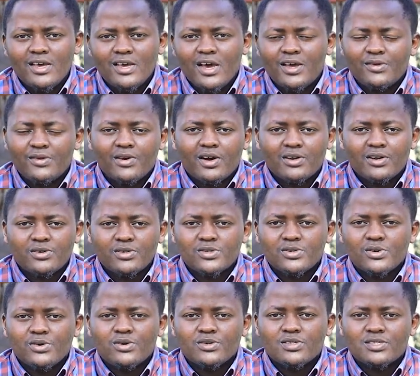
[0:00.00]
And you can
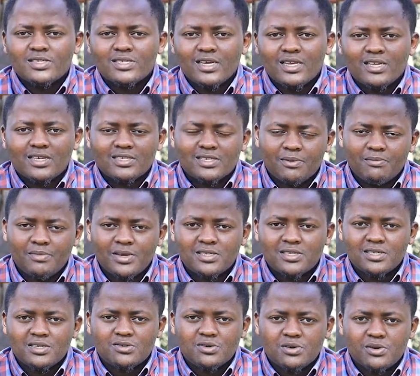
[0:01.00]
also send us a
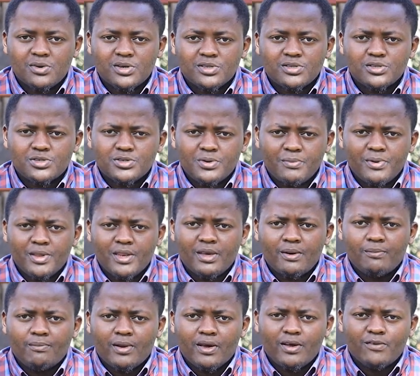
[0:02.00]
message on our social
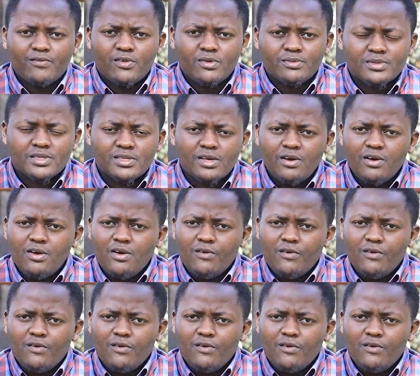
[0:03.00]
media platforms.